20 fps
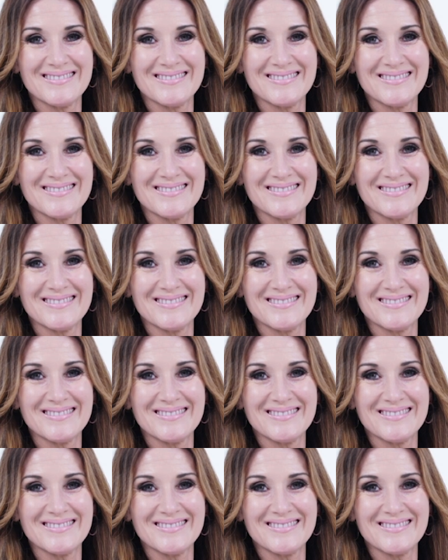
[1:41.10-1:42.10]

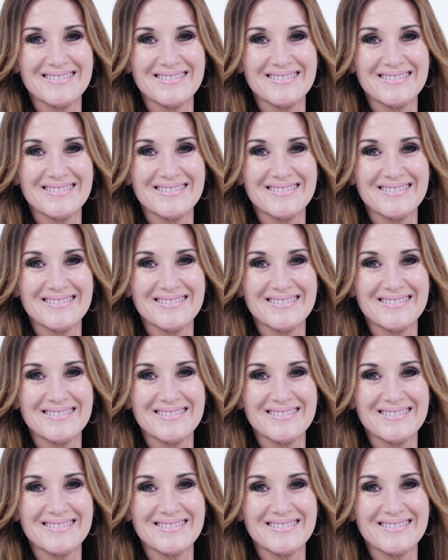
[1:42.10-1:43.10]

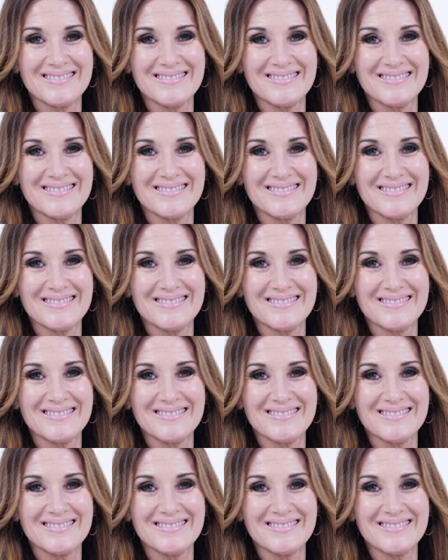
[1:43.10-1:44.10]

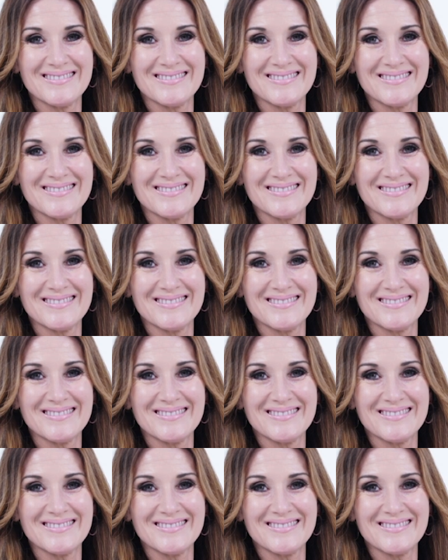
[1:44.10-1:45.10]

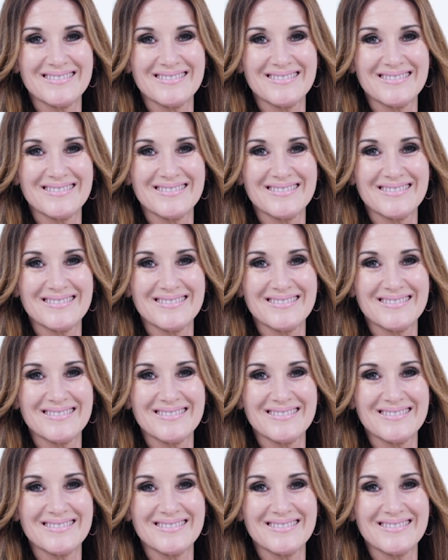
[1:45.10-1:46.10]

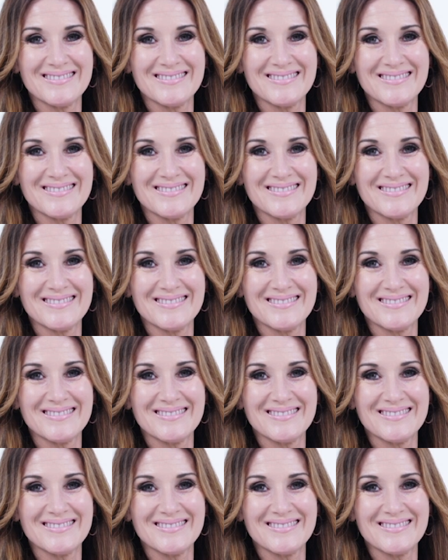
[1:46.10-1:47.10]

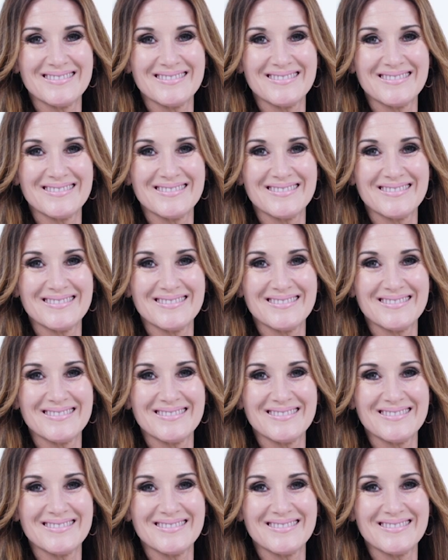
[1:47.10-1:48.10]

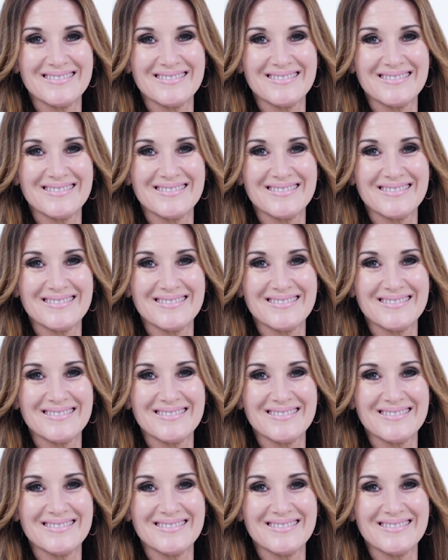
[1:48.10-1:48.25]
[no speech]